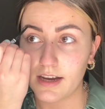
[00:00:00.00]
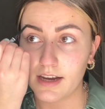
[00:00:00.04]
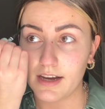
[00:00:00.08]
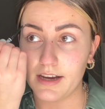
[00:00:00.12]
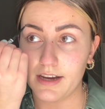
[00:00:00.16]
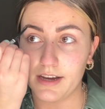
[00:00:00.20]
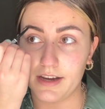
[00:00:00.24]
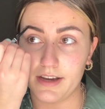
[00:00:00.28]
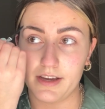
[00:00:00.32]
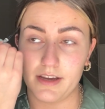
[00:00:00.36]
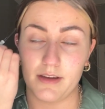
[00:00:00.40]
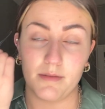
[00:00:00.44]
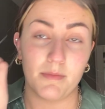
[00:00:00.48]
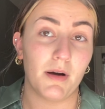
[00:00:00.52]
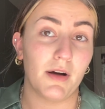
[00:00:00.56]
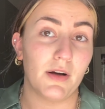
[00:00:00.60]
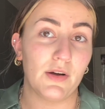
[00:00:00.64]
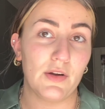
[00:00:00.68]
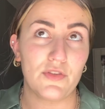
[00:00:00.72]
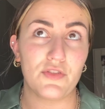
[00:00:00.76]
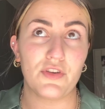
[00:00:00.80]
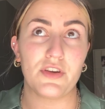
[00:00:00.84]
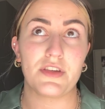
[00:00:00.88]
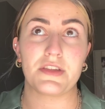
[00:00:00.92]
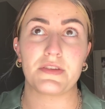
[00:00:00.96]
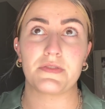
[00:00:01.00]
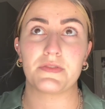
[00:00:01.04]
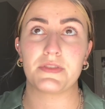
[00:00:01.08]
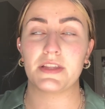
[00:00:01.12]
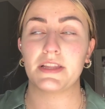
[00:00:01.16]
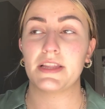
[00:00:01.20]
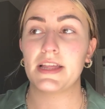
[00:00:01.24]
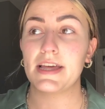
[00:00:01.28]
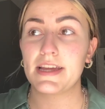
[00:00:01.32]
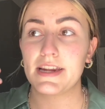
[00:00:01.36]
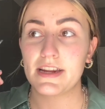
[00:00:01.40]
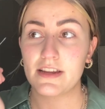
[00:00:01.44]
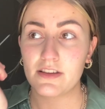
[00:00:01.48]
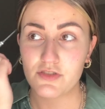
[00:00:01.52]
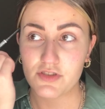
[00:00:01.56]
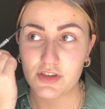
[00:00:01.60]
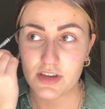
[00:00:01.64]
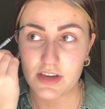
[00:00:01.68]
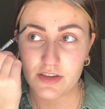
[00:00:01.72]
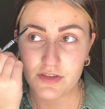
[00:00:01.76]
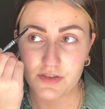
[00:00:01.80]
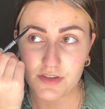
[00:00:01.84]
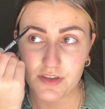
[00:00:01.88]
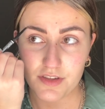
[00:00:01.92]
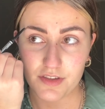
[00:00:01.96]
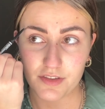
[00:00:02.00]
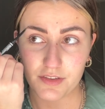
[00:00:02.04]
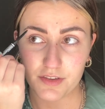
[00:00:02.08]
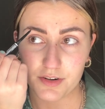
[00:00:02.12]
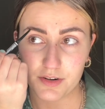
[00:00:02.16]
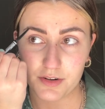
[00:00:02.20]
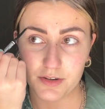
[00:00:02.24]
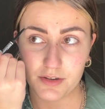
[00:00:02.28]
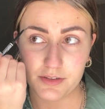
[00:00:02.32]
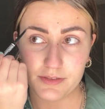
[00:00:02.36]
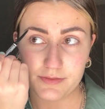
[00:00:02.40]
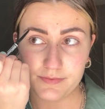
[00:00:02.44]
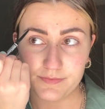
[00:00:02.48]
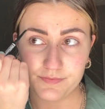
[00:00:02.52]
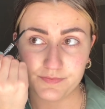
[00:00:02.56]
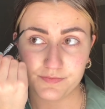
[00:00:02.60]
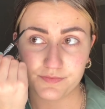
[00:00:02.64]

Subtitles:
I apologize if the lighting changes a little.